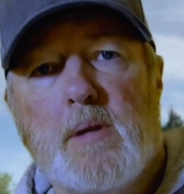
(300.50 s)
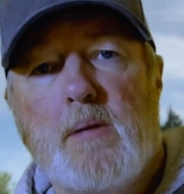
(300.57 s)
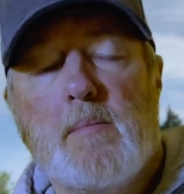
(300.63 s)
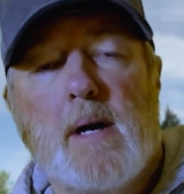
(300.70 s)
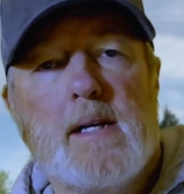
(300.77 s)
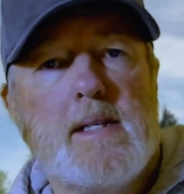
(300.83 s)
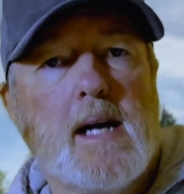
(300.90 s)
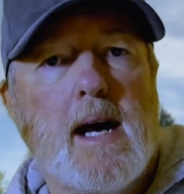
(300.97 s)

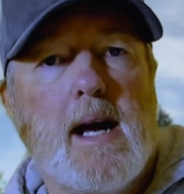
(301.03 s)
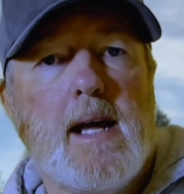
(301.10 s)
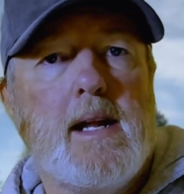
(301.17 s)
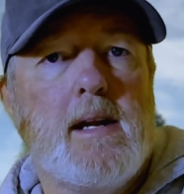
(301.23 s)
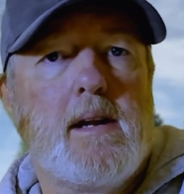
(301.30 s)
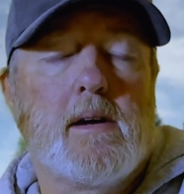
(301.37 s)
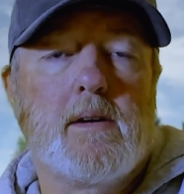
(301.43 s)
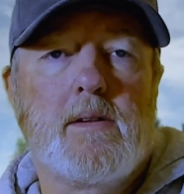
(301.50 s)
by tying
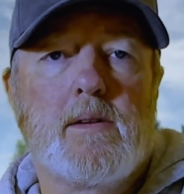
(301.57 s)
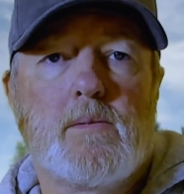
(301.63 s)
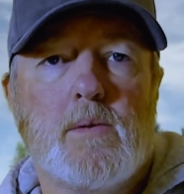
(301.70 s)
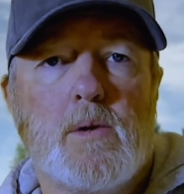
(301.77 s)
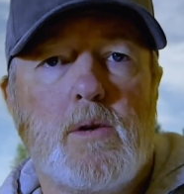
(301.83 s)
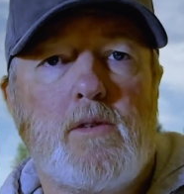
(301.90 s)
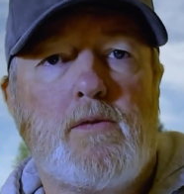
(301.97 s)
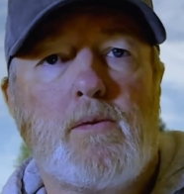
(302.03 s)
it on the
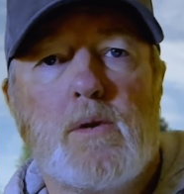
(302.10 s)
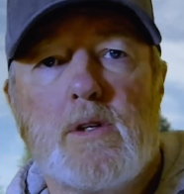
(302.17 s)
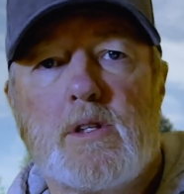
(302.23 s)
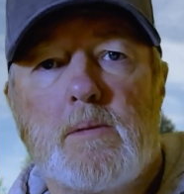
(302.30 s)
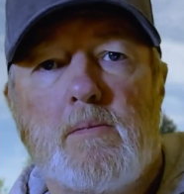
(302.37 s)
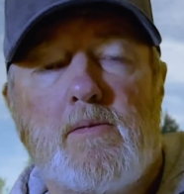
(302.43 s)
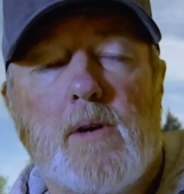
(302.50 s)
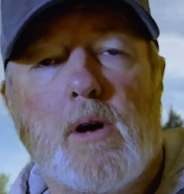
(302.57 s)
roof with
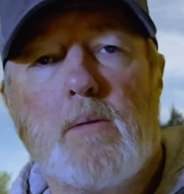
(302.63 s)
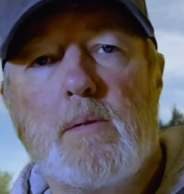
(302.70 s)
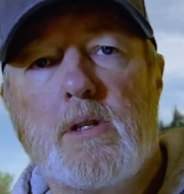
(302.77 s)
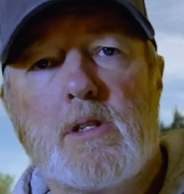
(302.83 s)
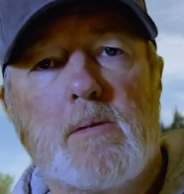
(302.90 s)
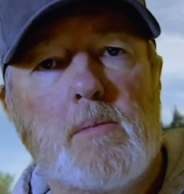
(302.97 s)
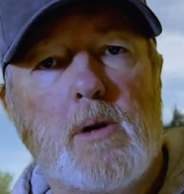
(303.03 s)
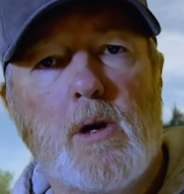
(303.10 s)
some foam and
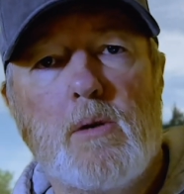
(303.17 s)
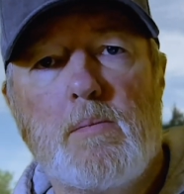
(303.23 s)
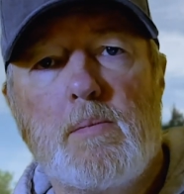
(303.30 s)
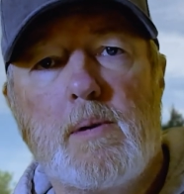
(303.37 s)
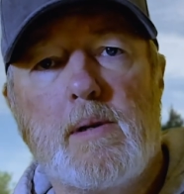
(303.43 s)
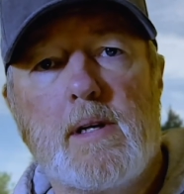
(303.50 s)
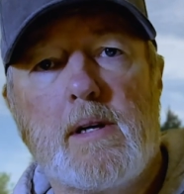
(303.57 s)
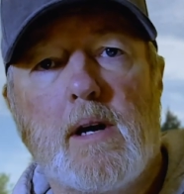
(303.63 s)
some rope.
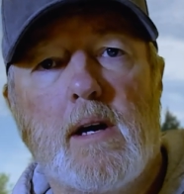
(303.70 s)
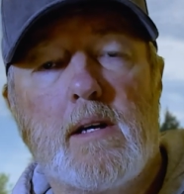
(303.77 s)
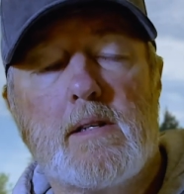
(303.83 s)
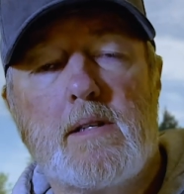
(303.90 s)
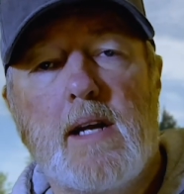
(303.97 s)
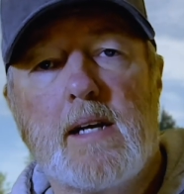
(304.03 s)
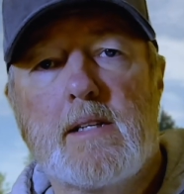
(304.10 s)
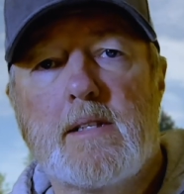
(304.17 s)
It
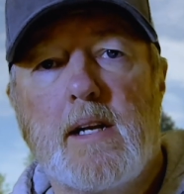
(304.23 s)
costs next to